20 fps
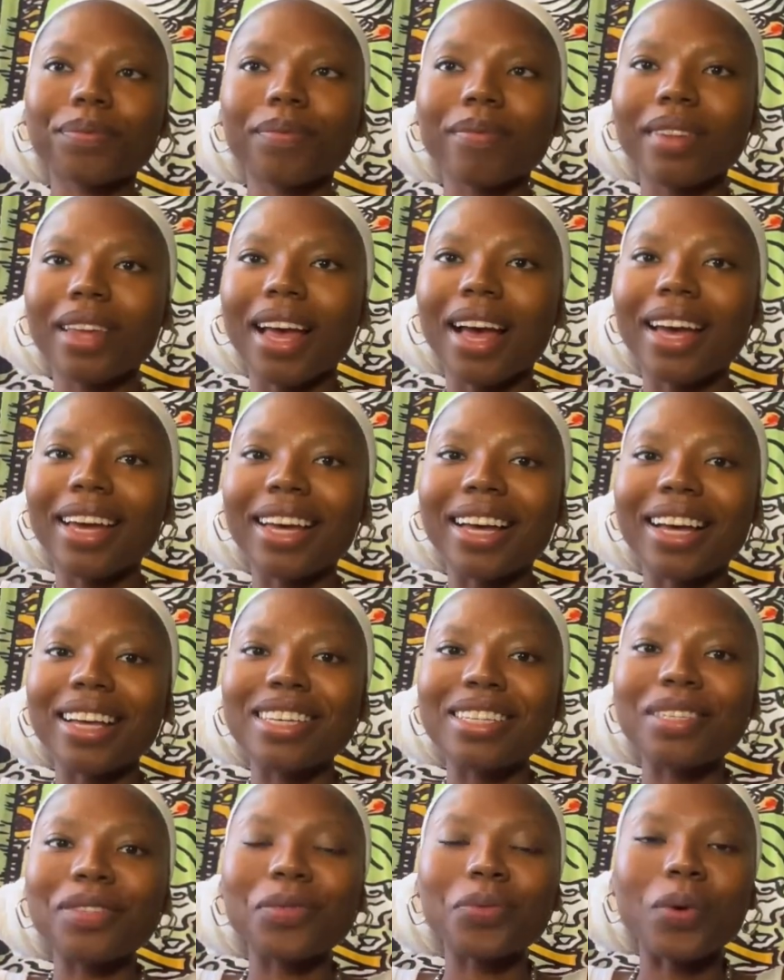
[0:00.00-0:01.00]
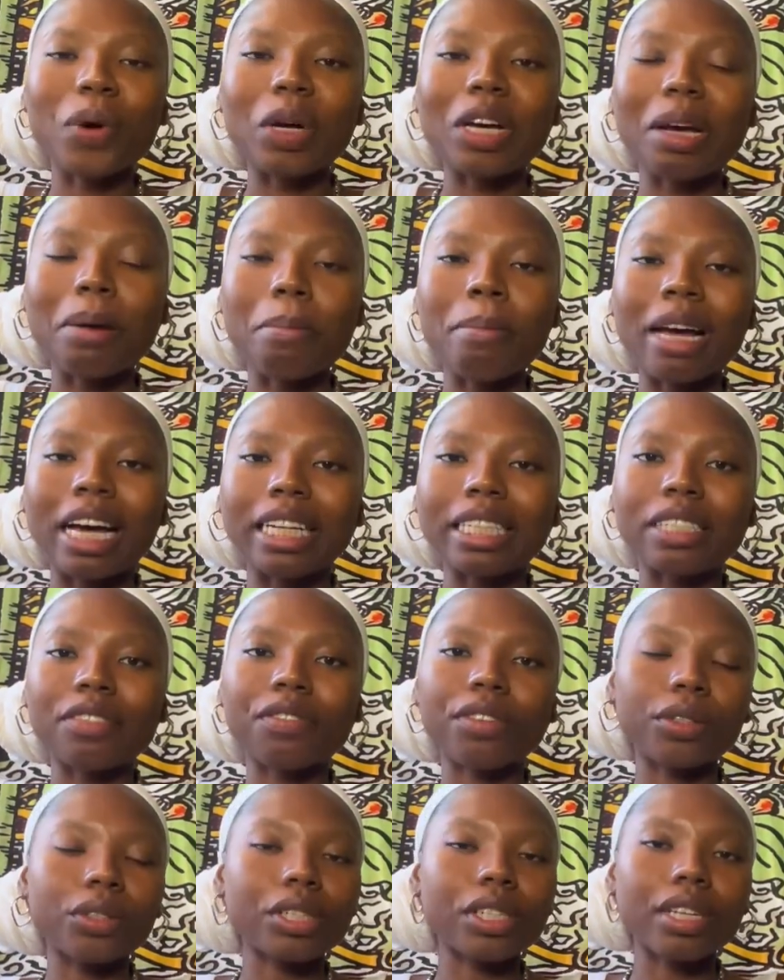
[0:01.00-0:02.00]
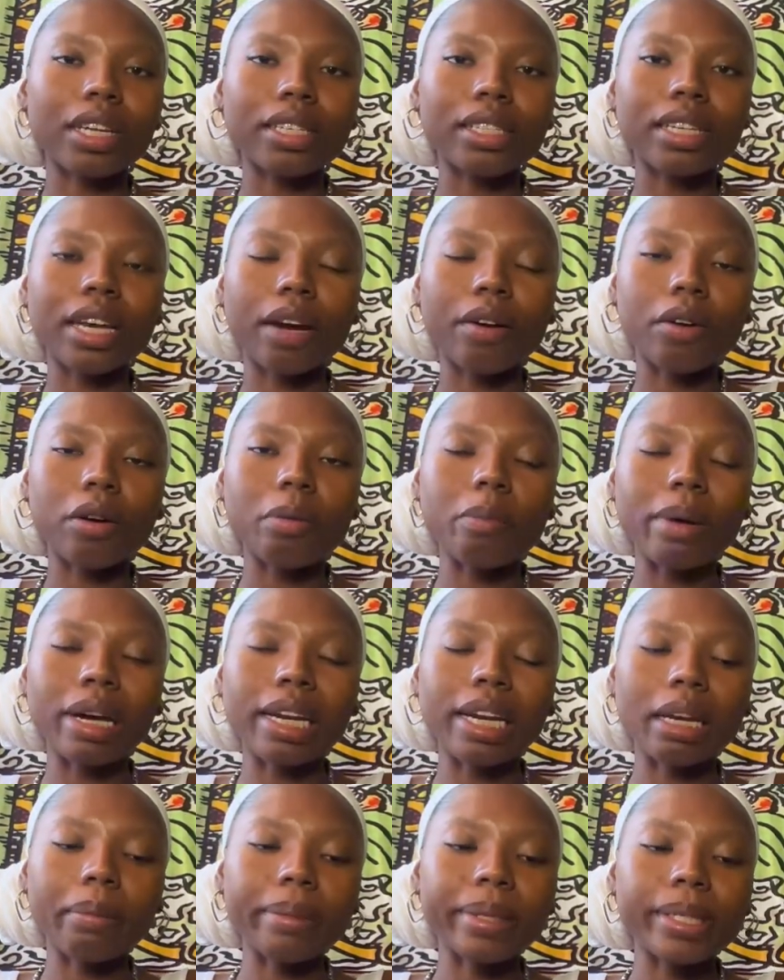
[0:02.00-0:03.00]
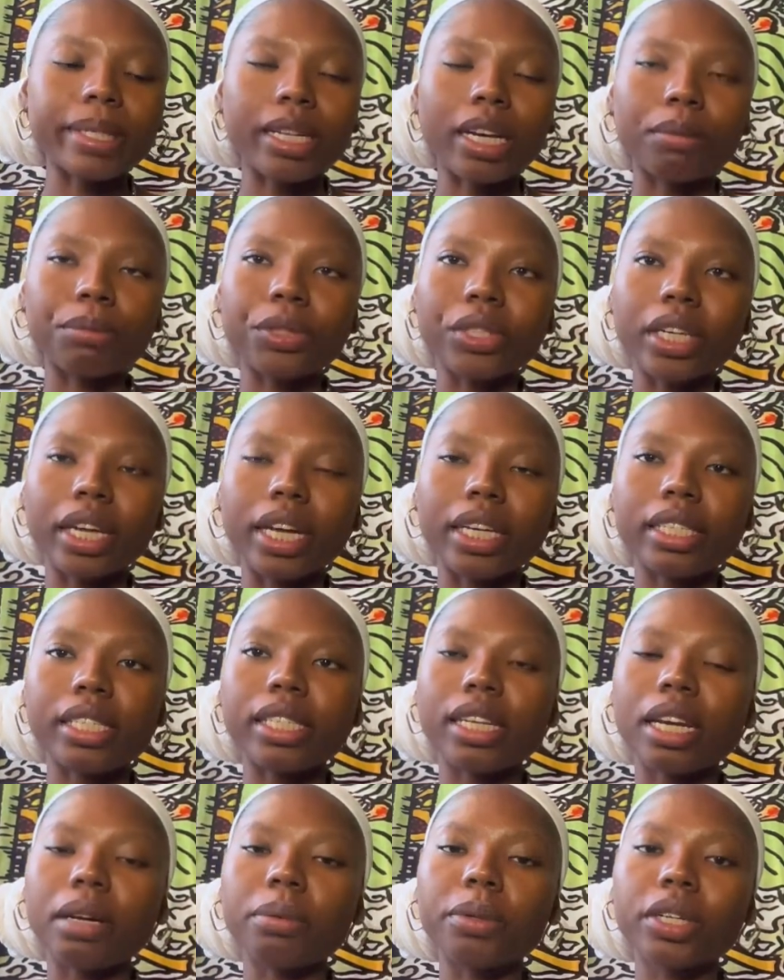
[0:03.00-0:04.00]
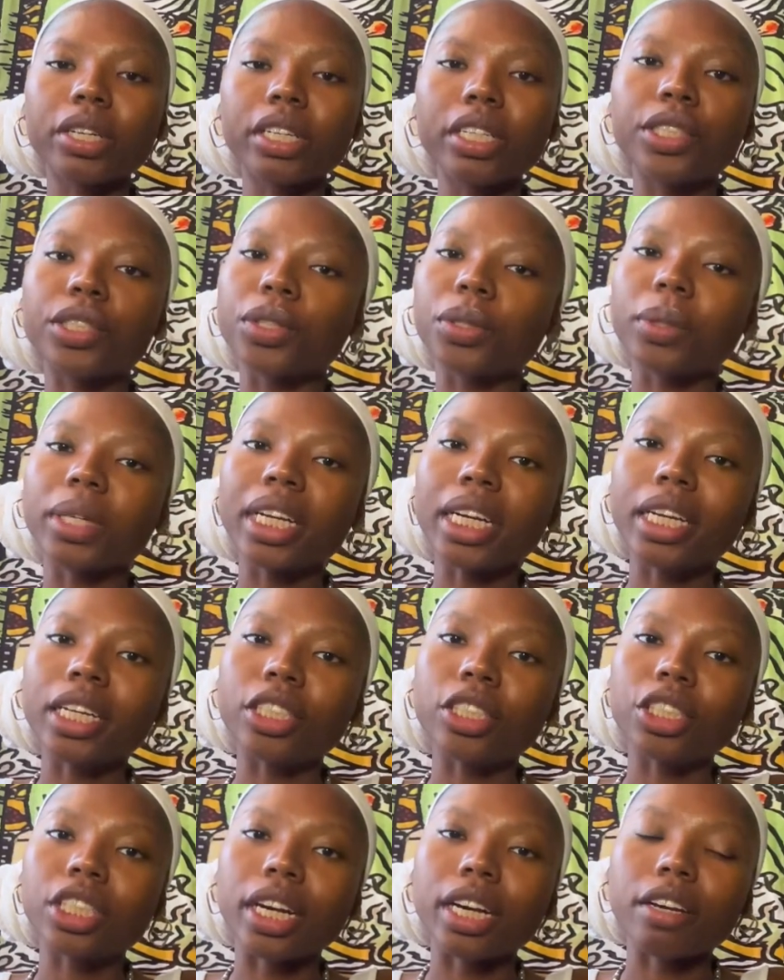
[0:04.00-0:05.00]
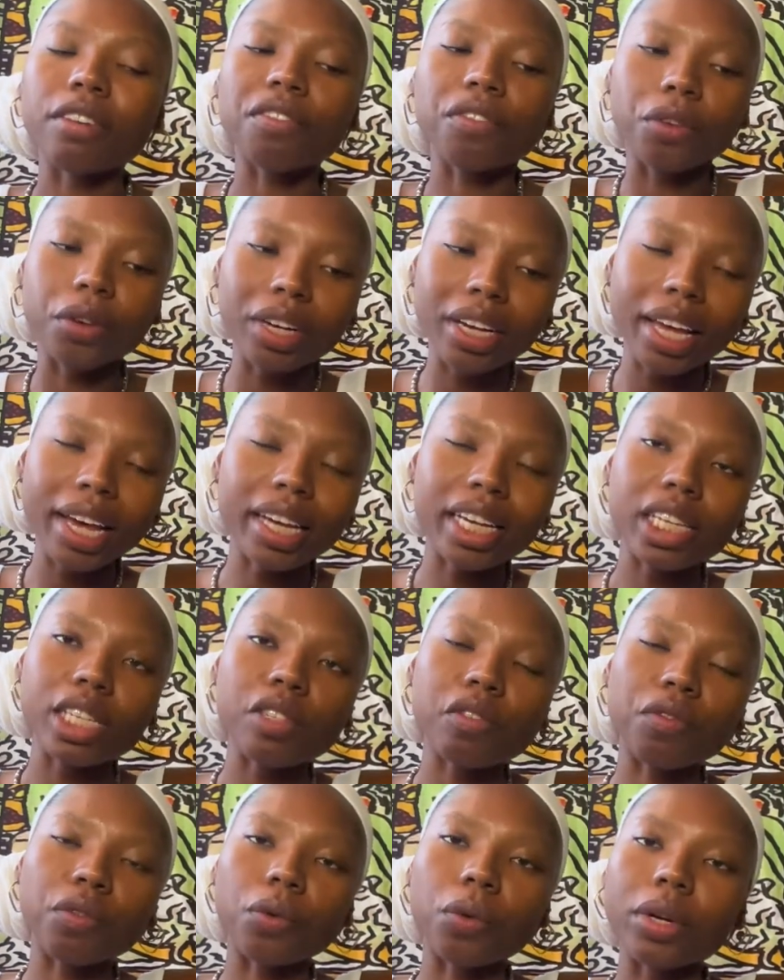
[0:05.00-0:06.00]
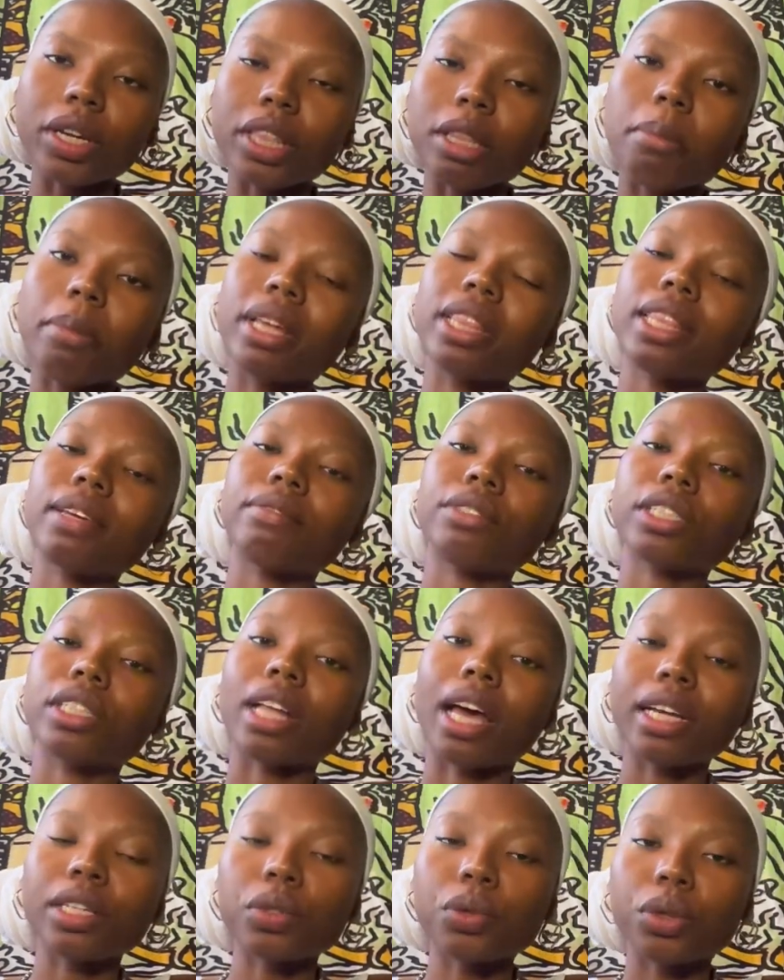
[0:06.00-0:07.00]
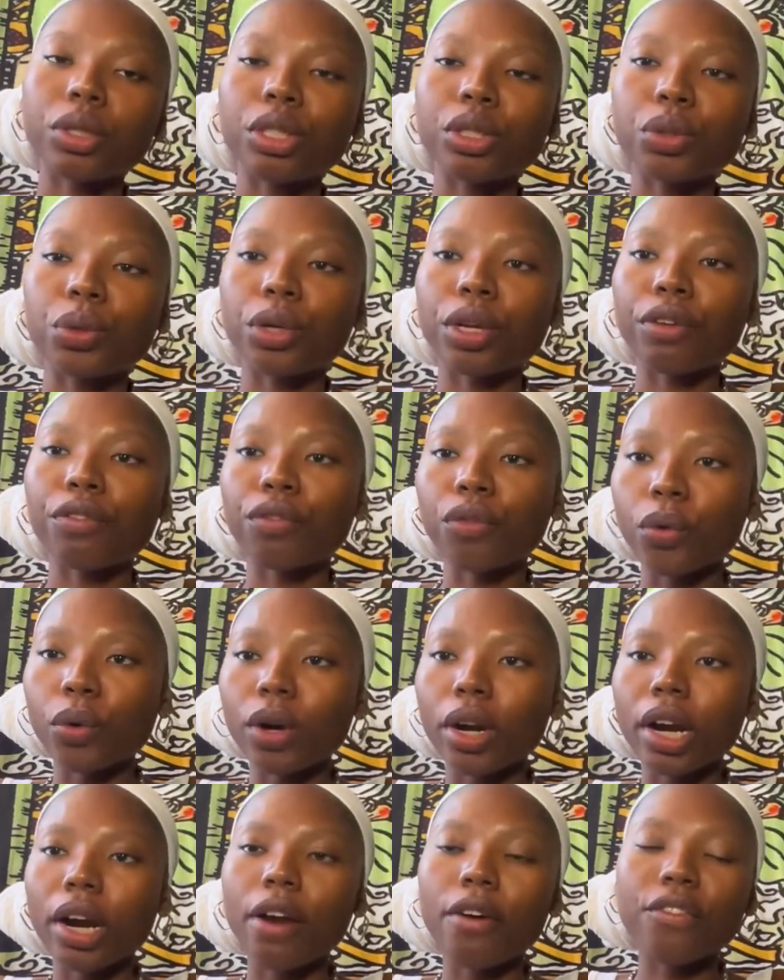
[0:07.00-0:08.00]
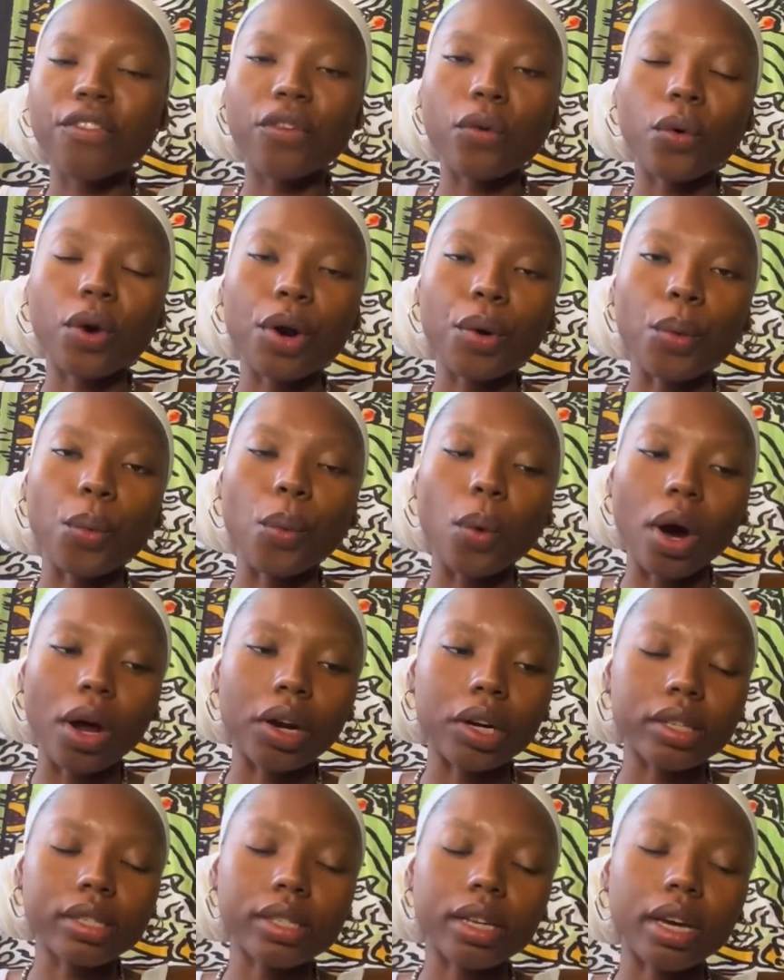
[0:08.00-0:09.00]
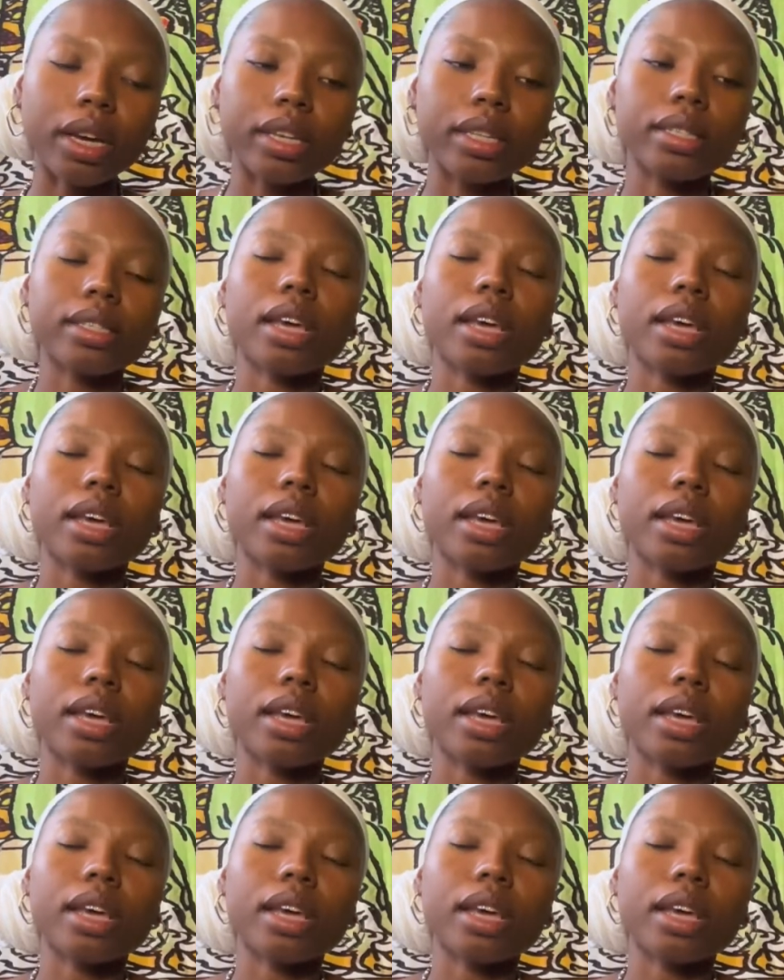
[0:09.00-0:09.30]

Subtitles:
Hi guys, welcome back to Future Sun Tarot. My name is Tamjane. Today we're going to do an energetic forecast for the month of July 2024 for water signs.